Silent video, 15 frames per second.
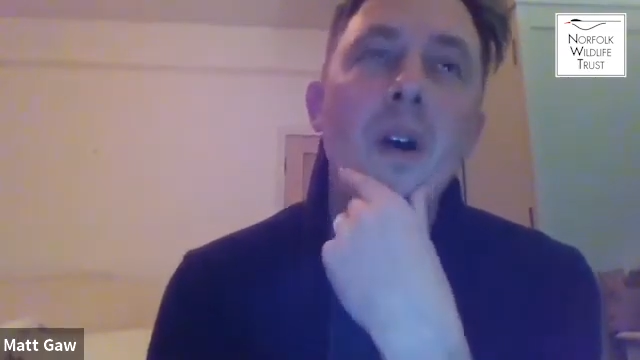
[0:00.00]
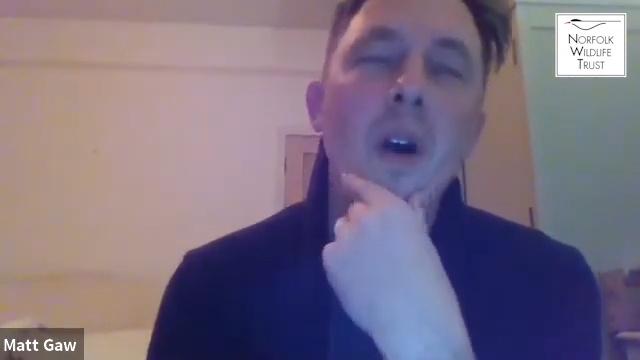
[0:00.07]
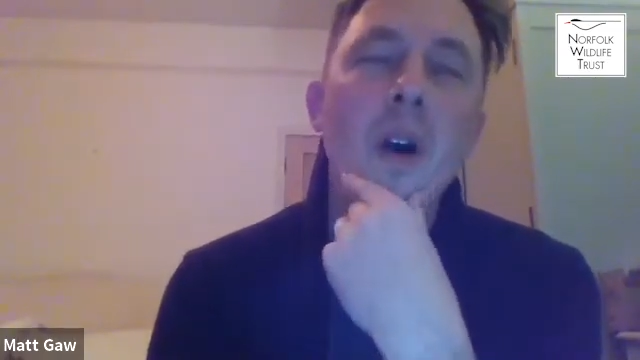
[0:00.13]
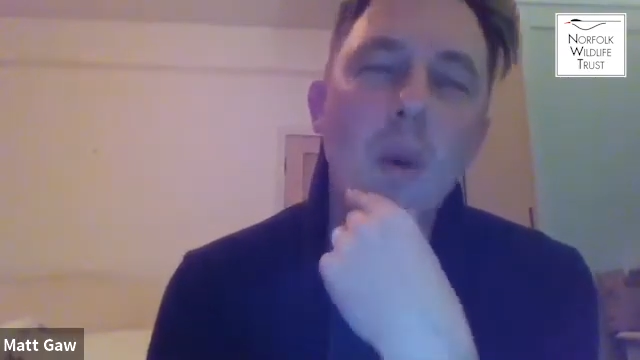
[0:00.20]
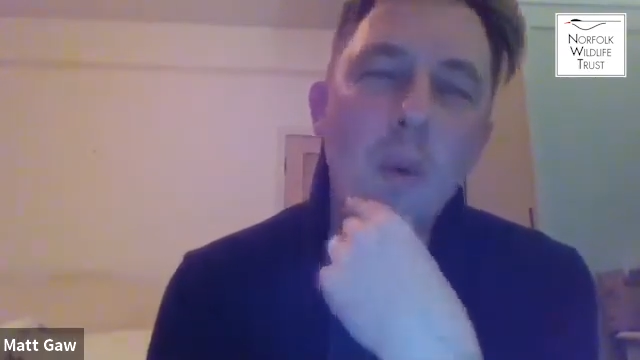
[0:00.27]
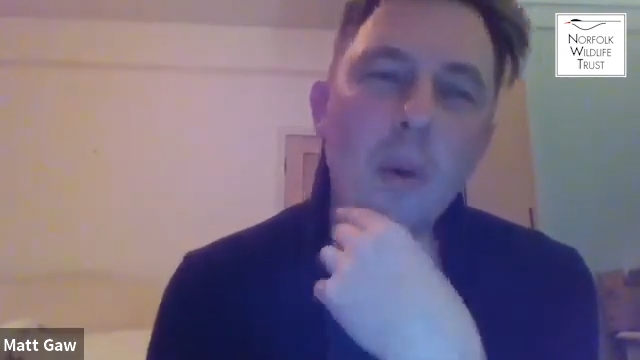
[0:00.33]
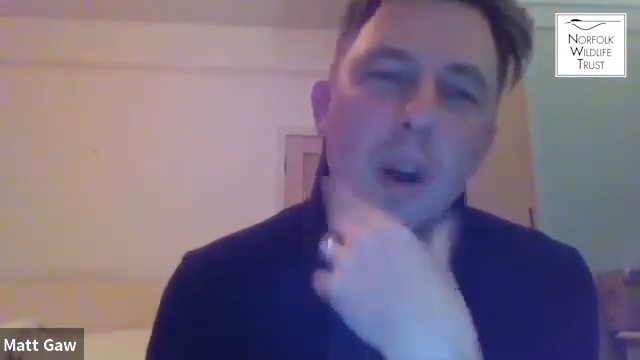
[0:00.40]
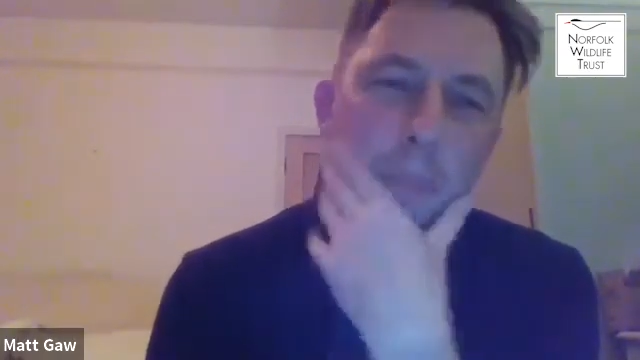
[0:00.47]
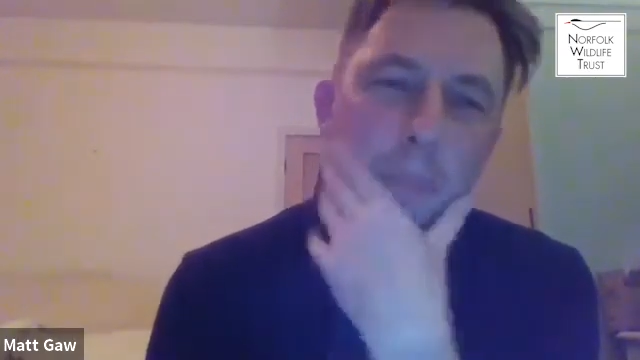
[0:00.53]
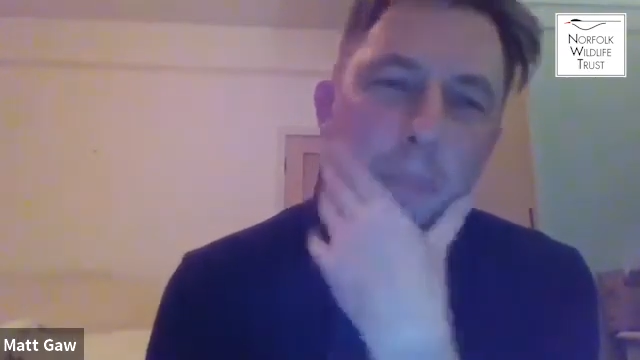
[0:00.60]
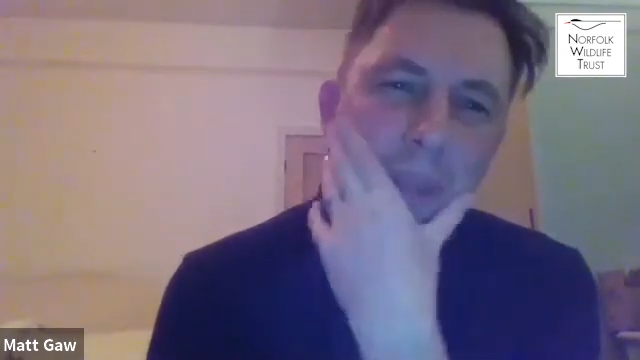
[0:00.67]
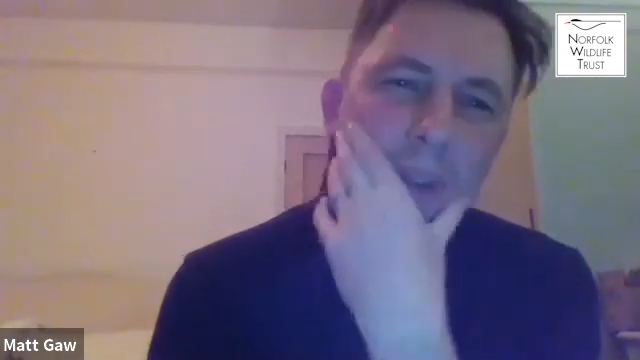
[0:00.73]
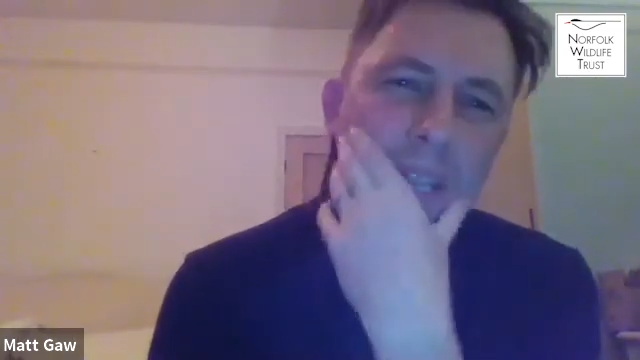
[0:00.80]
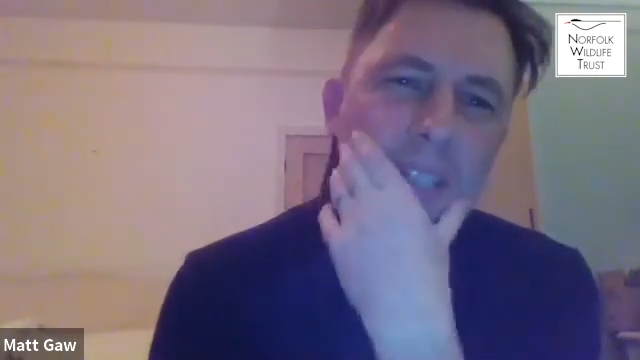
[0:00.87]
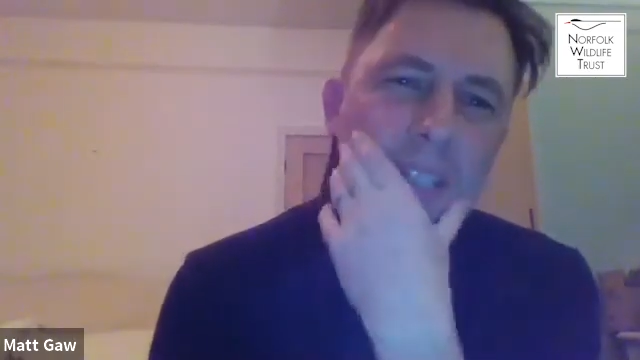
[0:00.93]
what, but
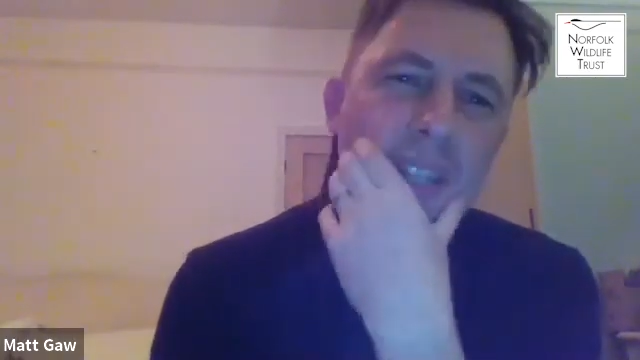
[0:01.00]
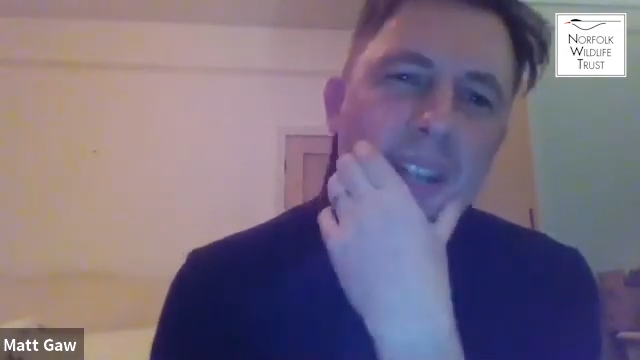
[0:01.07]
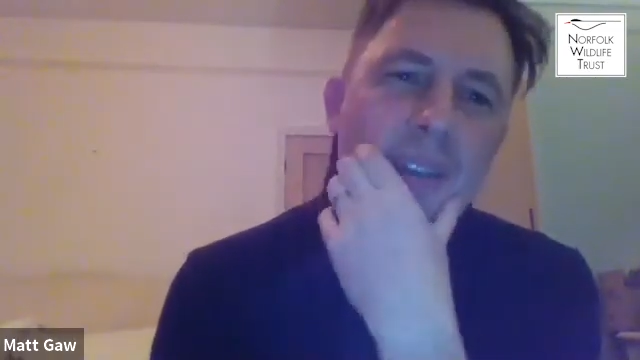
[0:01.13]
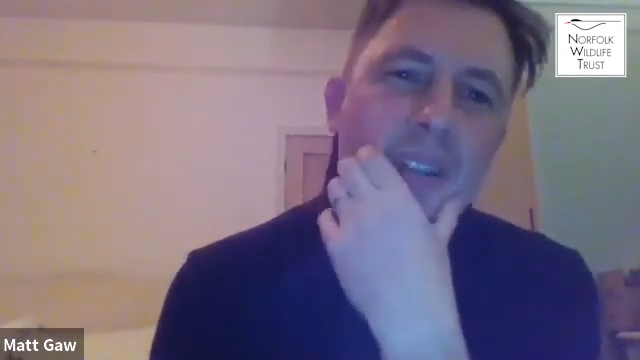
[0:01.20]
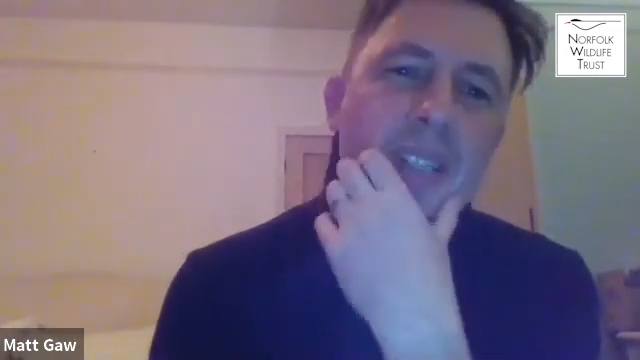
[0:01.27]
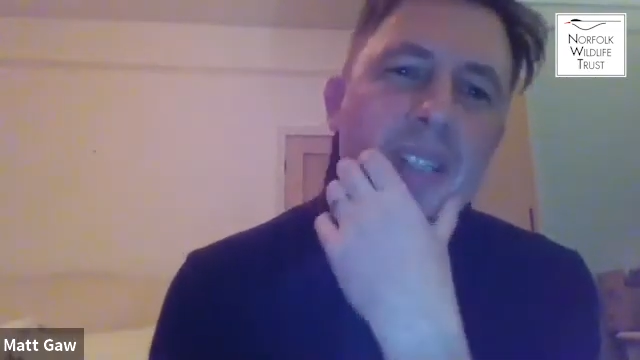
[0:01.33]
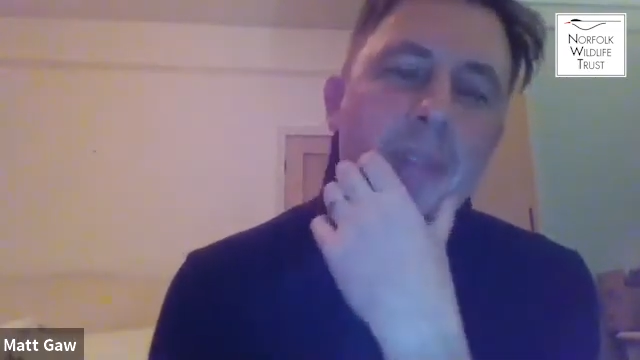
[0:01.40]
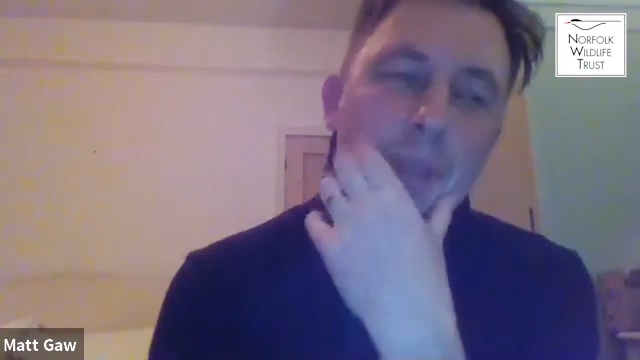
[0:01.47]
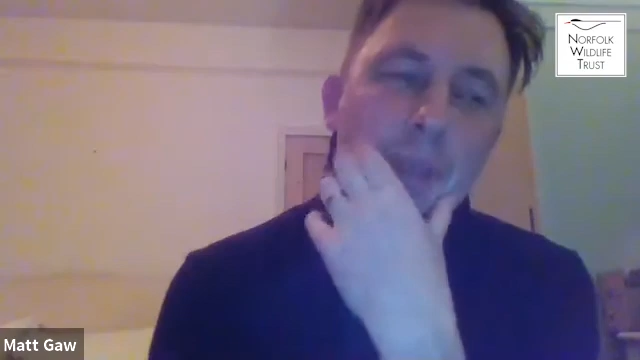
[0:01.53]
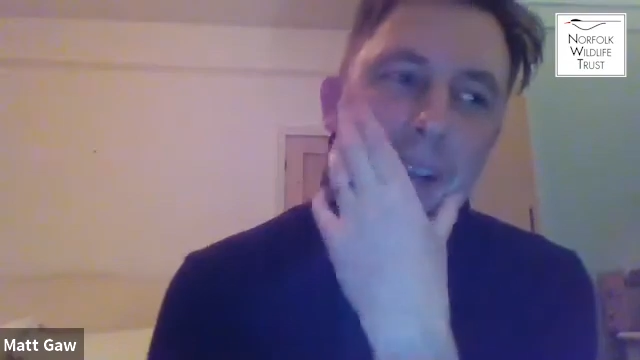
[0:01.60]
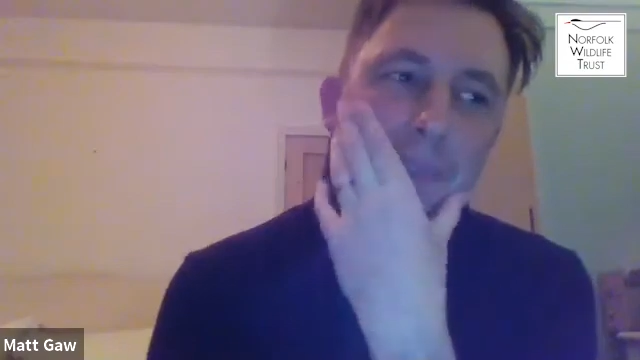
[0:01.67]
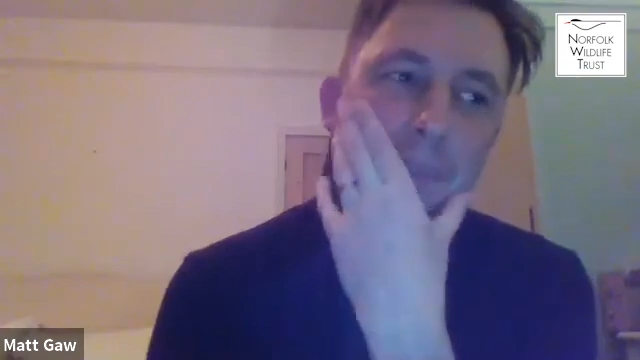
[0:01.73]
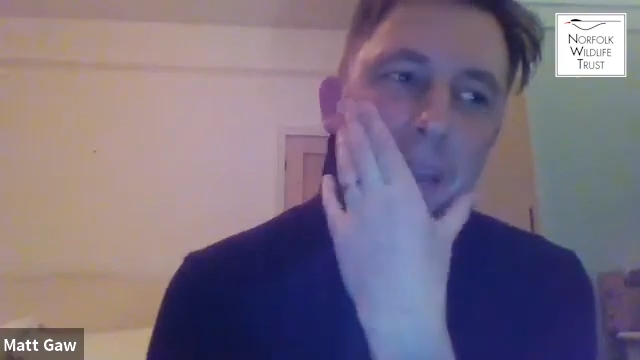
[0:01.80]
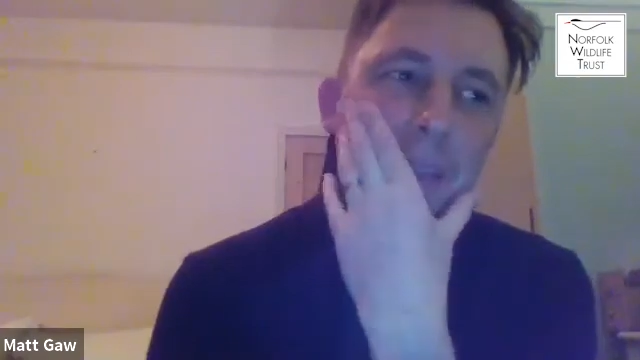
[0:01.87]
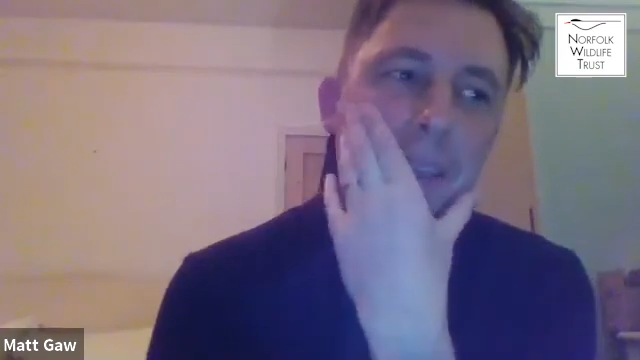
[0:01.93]
there is some kind
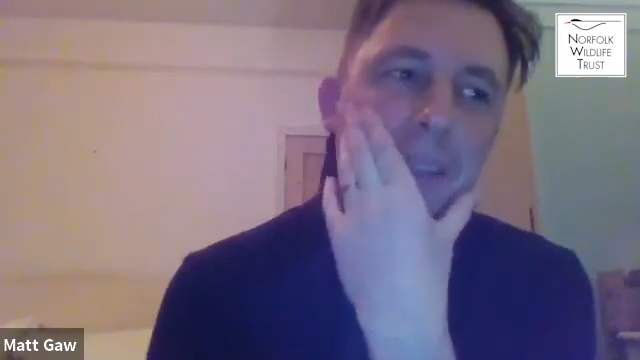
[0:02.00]
of,